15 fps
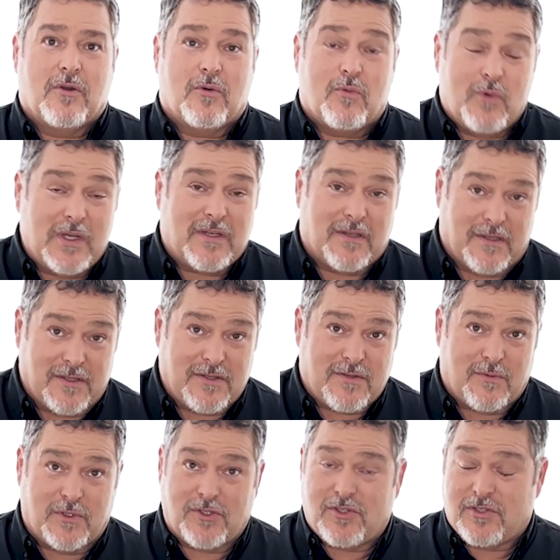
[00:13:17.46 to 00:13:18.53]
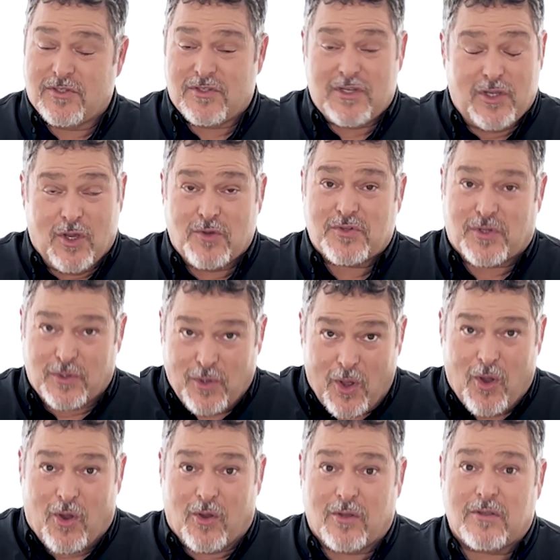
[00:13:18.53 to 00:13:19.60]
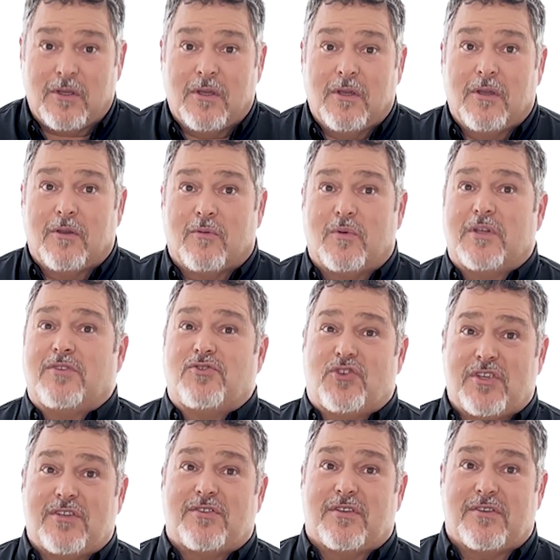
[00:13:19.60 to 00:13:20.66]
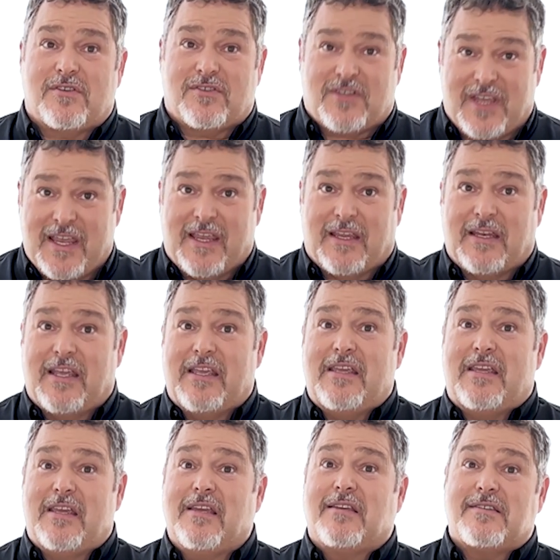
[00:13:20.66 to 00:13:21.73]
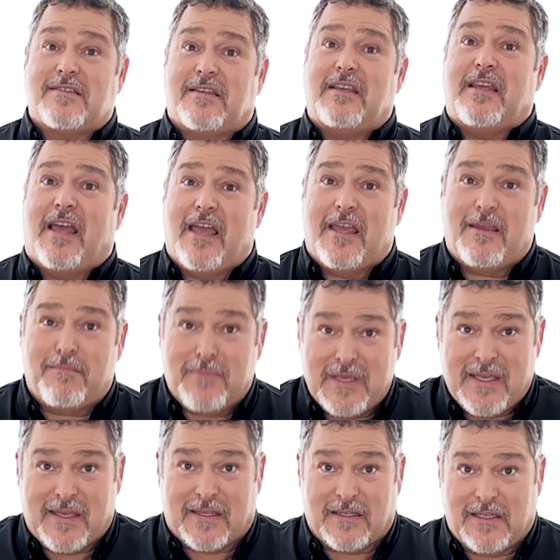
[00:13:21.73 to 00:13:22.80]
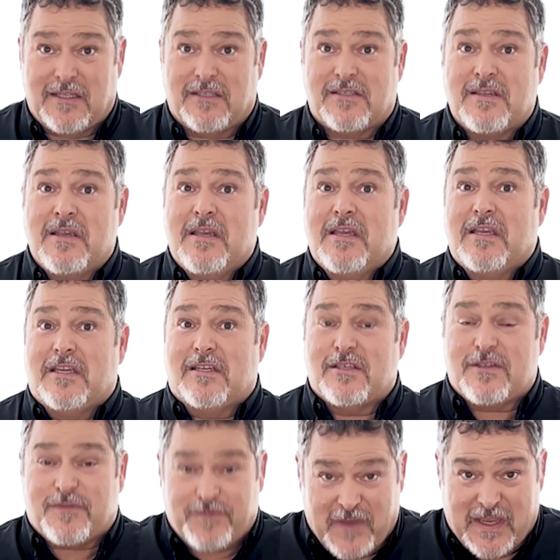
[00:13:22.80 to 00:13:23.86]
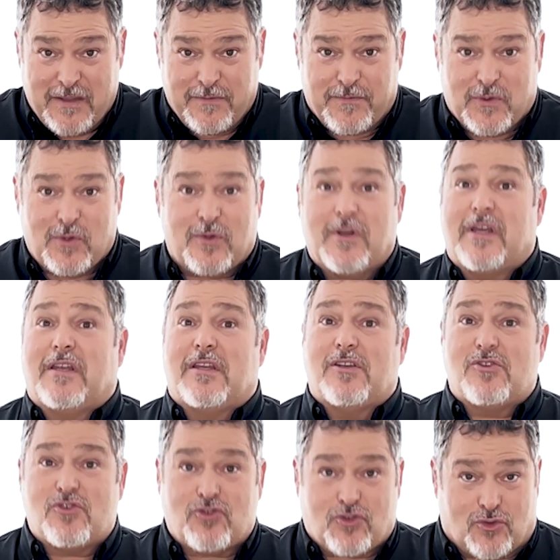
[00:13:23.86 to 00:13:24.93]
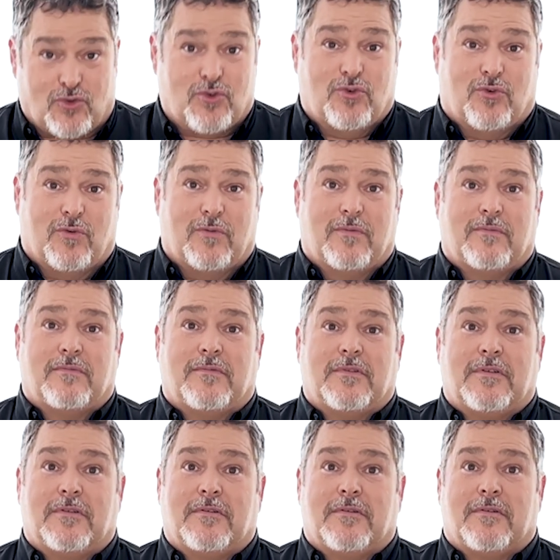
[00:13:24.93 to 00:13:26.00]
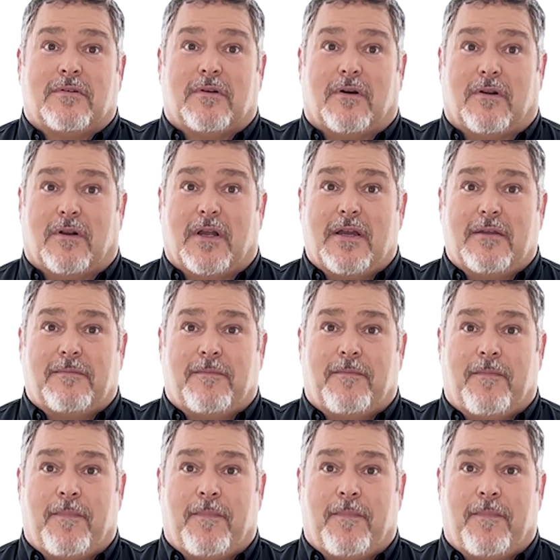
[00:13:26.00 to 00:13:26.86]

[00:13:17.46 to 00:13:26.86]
witness, which just goes along with Jesus saying he is the Amen. He is, he is faithful and he's true. All right?